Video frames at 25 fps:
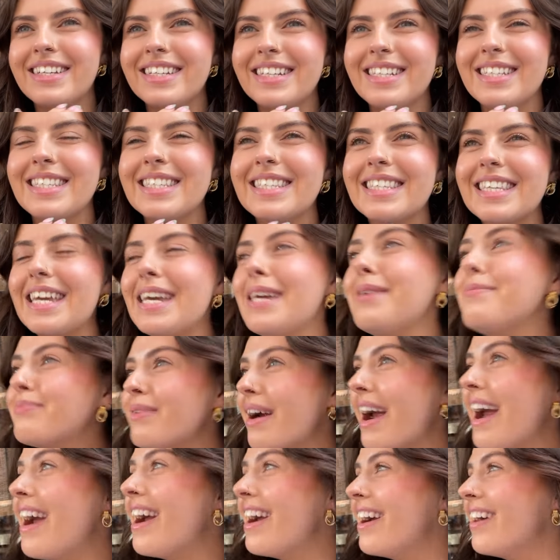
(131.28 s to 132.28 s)
Skitty
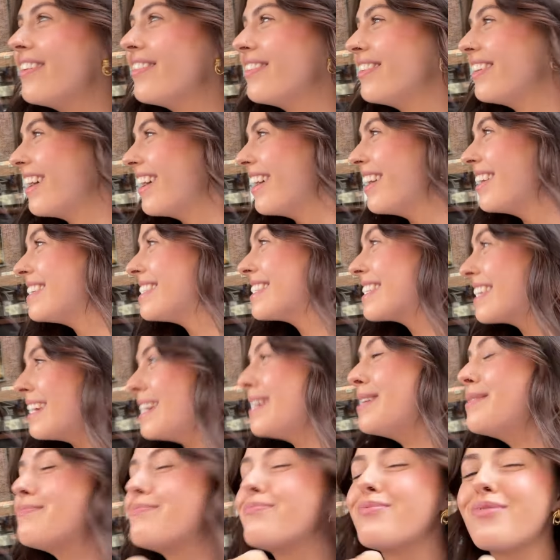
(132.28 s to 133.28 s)
brown.
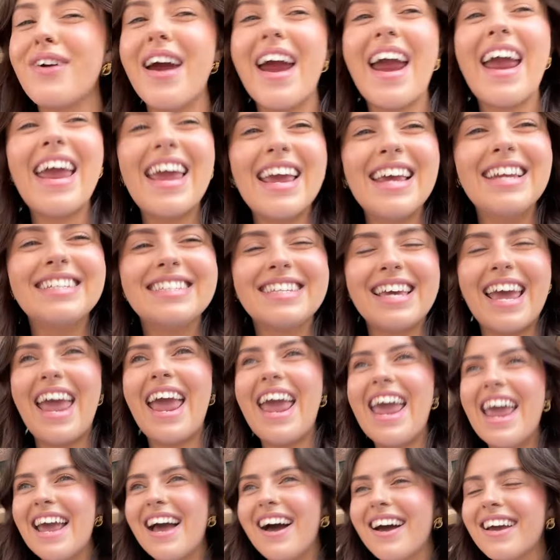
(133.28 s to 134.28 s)
Skitty brain day.
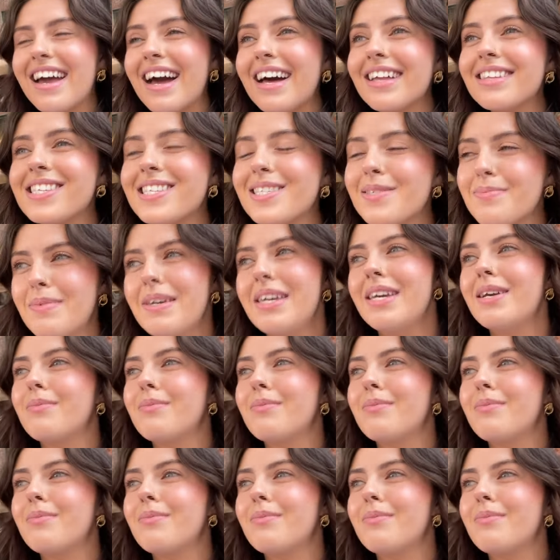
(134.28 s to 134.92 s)
I can't speak